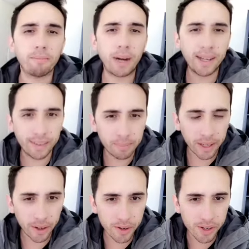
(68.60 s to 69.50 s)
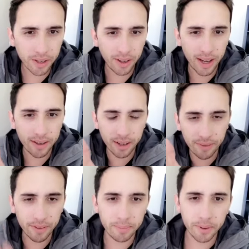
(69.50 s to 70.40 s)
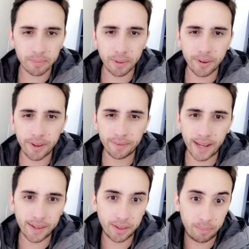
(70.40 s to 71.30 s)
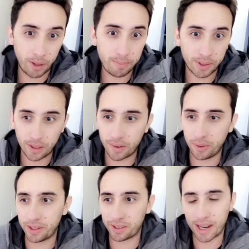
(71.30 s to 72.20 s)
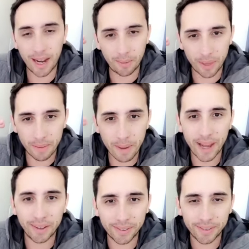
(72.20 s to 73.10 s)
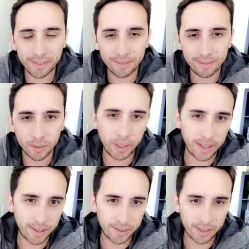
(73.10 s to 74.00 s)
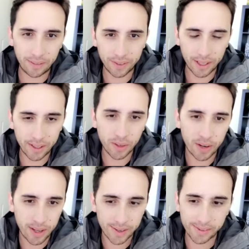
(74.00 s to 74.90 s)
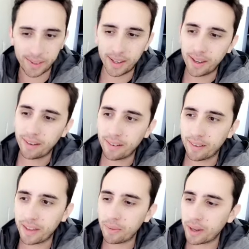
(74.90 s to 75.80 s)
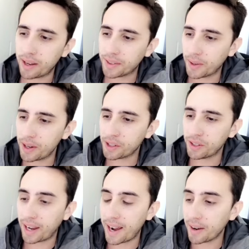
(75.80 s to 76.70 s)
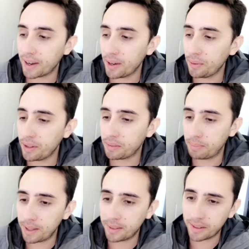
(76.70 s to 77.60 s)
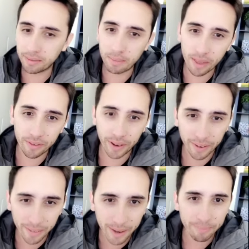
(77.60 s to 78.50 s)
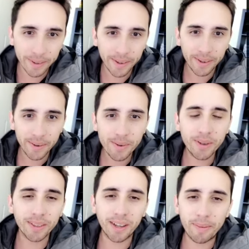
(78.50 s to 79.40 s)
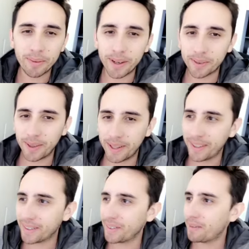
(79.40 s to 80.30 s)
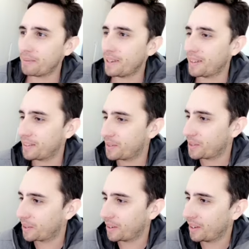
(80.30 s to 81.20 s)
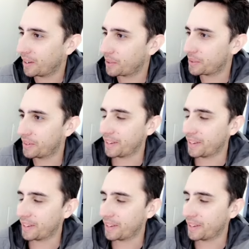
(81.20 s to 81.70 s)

but in my coaching and in Infinite Prosperity, that's the purpose of it. We start with the base, 20 years, 10 for 10, 20 years, and then we ask the question, how can we speed this motherfucker up? Who's got time to wait 20 years? Not me, that's for sure. Golly gosh.